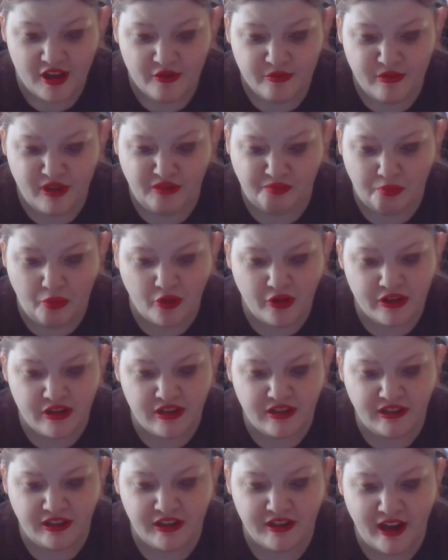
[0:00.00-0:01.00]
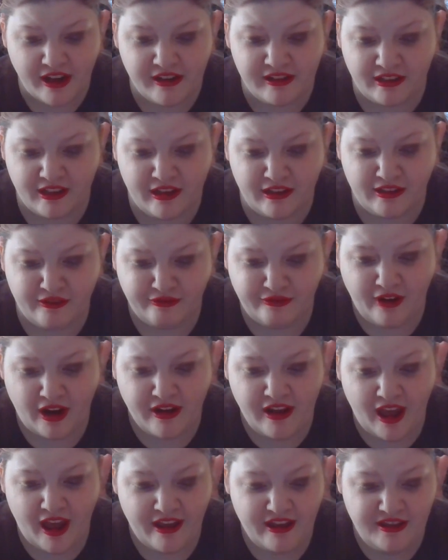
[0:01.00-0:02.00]
with Boynton
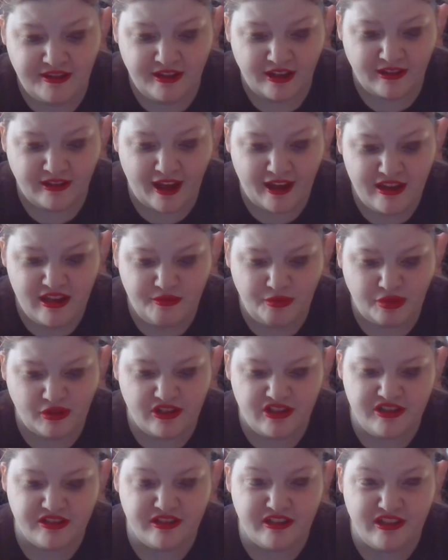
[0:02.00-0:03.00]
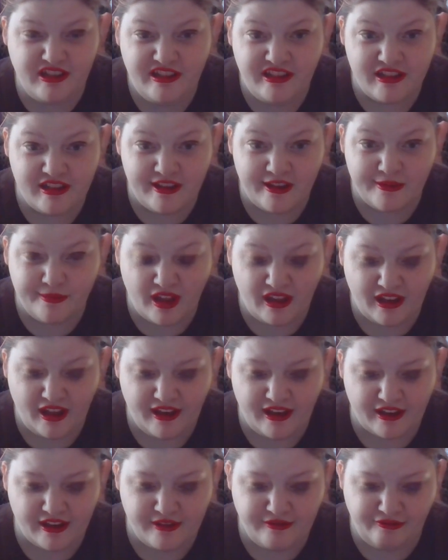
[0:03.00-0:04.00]
identified as the last person to see him
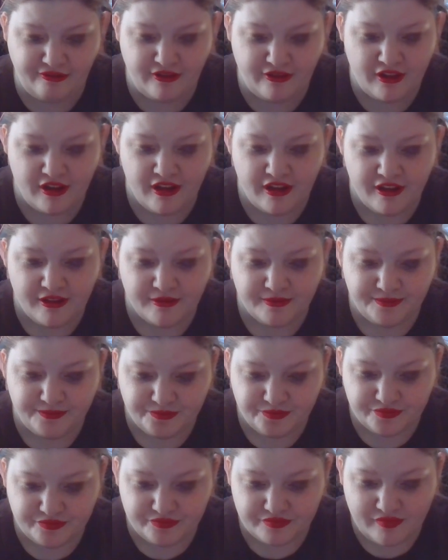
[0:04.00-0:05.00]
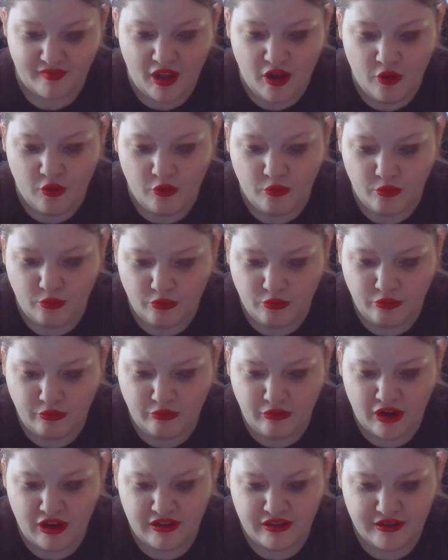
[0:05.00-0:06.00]
alive.
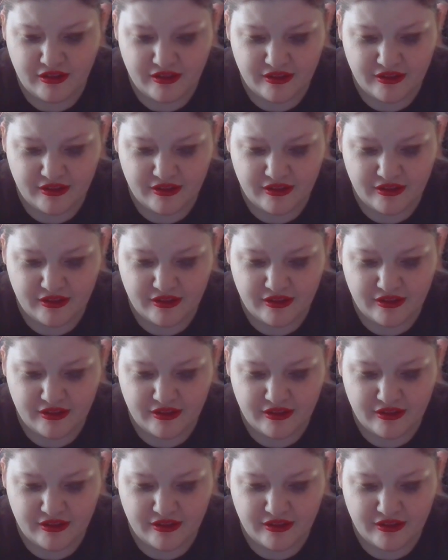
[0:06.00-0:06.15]
What